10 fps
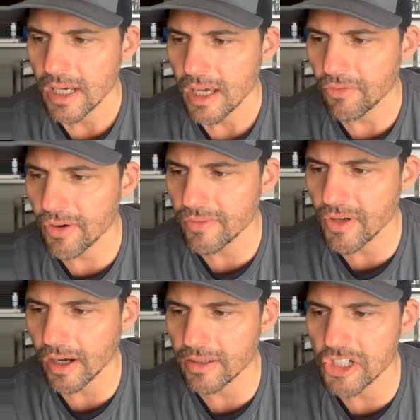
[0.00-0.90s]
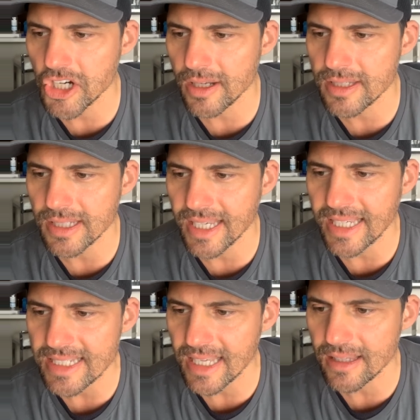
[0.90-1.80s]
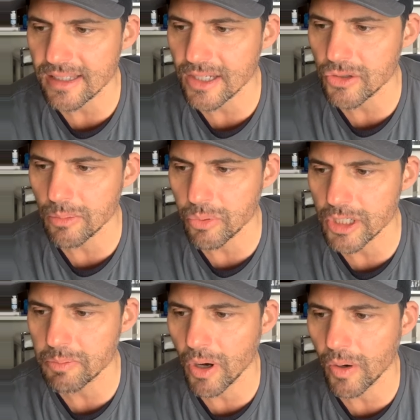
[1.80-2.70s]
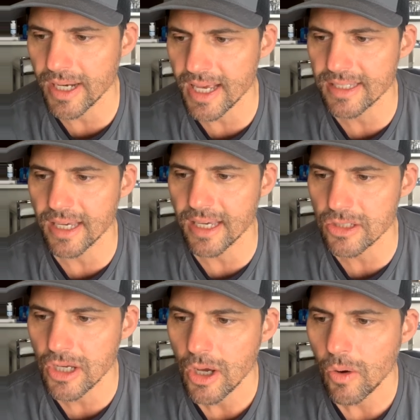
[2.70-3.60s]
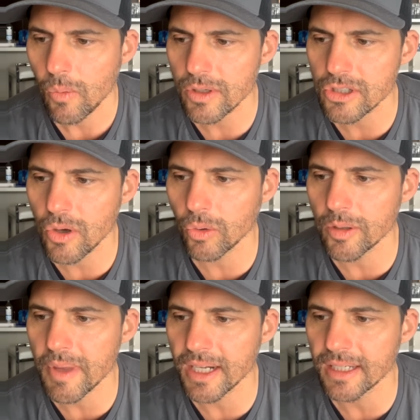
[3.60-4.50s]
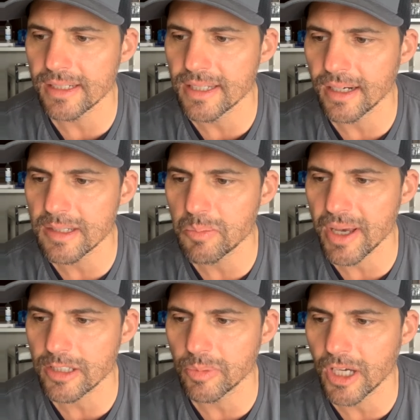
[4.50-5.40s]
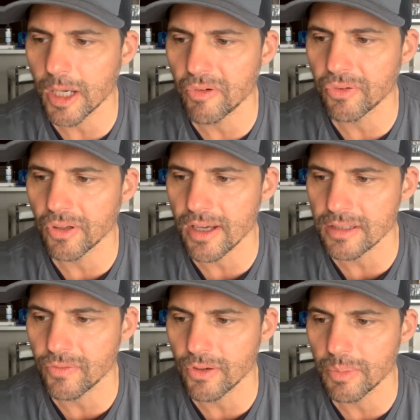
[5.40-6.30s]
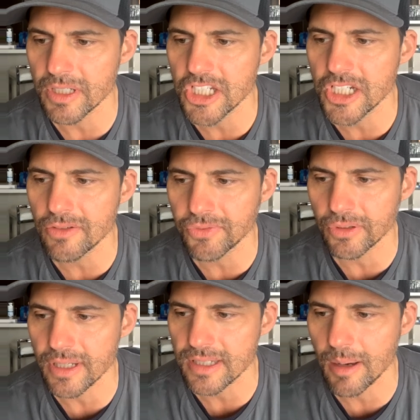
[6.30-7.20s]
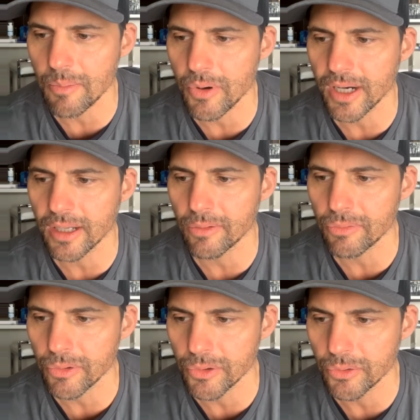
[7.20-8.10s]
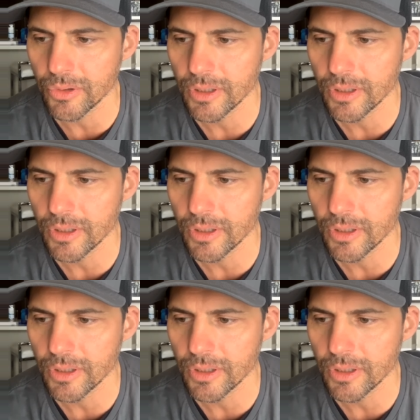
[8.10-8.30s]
A friend of Dr. Johnson, the 18th century British poet and essayist, once told him that he had done his best to become a philosopher, but cheerfulness kept breaking through.